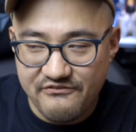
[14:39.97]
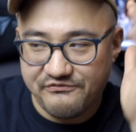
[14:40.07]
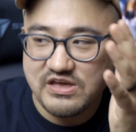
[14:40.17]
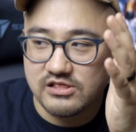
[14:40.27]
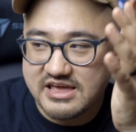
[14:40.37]

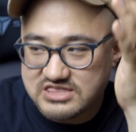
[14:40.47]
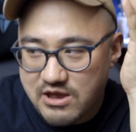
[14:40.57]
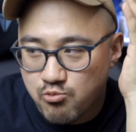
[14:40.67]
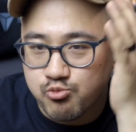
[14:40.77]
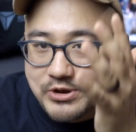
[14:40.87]
feel like
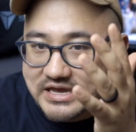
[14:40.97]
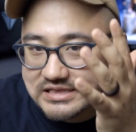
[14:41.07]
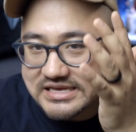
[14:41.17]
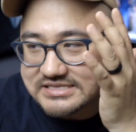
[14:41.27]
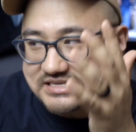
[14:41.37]
they
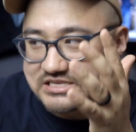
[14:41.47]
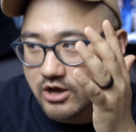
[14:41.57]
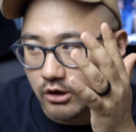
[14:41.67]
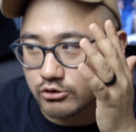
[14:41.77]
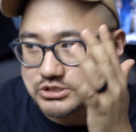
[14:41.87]
really didn't
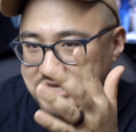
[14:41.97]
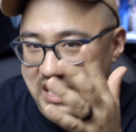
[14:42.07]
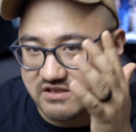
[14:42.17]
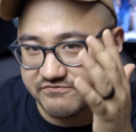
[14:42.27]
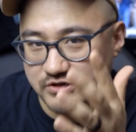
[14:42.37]

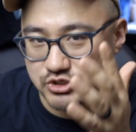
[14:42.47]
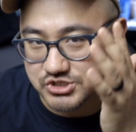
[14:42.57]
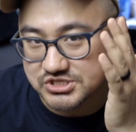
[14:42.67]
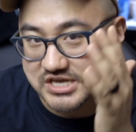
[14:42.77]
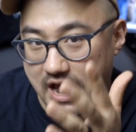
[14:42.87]
understand
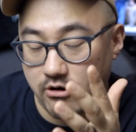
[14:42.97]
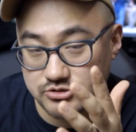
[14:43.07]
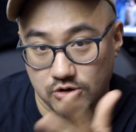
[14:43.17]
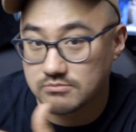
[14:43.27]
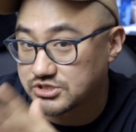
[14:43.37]
Vicious's
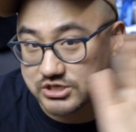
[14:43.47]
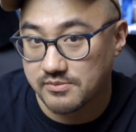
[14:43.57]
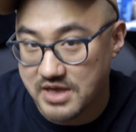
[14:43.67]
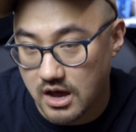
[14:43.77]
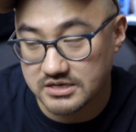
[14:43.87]
character. I'm just gonna
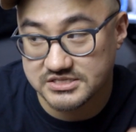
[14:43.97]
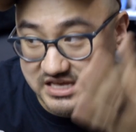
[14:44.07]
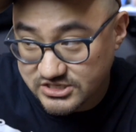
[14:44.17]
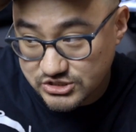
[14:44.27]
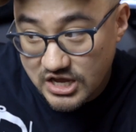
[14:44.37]
be honest.
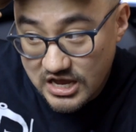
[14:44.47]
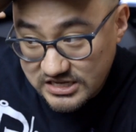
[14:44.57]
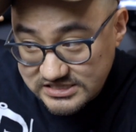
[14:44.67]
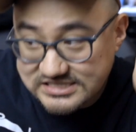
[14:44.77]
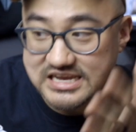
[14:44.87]
They just
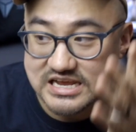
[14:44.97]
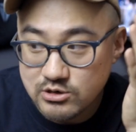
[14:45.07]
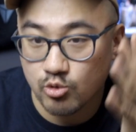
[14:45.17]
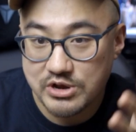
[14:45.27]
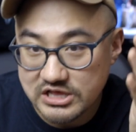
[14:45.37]

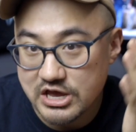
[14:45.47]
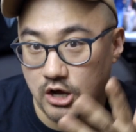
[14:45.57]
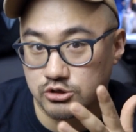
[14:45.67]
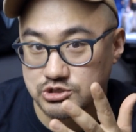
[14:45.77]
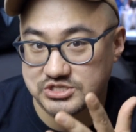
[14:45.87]
didn't really
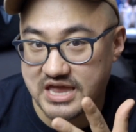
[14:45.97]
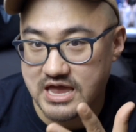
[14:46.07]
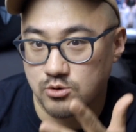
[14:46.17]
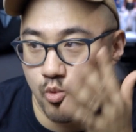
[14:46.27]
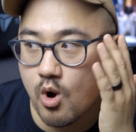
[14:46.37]

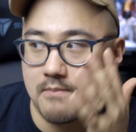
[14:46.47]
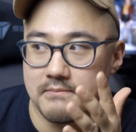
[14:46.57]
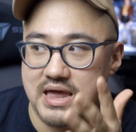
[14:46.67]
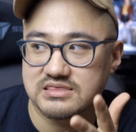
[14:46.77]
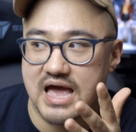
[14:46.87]
understand what
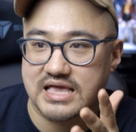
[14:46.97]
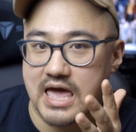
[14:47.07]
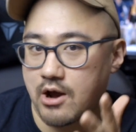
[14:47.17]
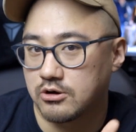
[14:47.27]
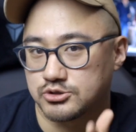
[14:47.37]
made that
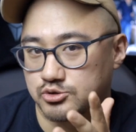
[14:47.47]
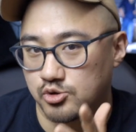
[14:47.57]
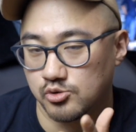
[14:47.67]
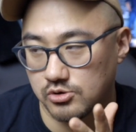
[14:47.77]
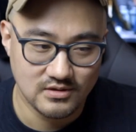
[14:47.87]
character
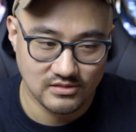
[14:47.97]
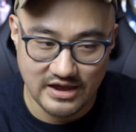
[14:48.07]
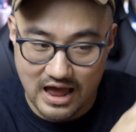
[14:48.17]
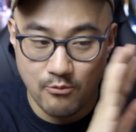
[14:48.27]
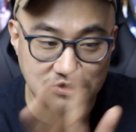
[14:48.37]
cool.
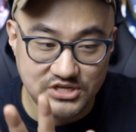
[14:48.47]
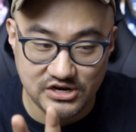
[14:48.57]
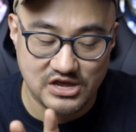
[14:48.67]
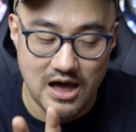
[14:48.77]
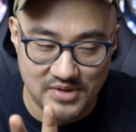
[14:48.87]
Like, I wasn't
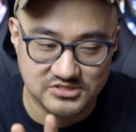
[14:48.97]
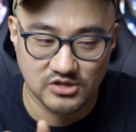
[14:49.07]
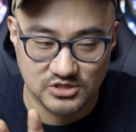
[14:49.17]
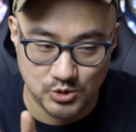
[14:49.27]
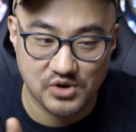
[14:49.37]
gonna comment
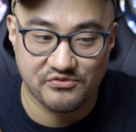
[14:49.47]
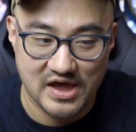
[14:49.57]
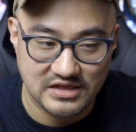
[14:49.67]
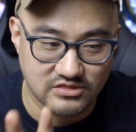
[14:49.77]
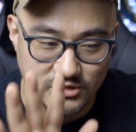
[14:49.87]
on the sword
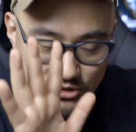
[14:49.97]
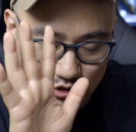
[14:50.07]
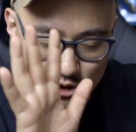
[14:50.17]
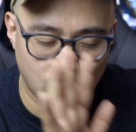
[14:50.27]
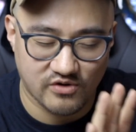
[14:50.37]
fighting. The
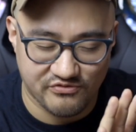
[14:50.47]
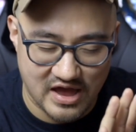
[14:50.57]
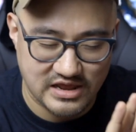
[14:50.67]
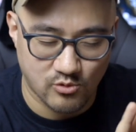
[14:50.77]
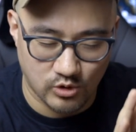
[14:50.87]
sword
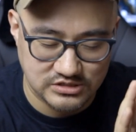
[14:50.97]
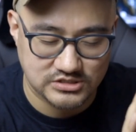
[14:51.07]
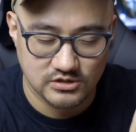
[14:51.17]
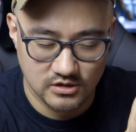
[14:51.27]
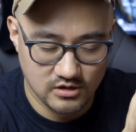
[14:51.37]
fighting was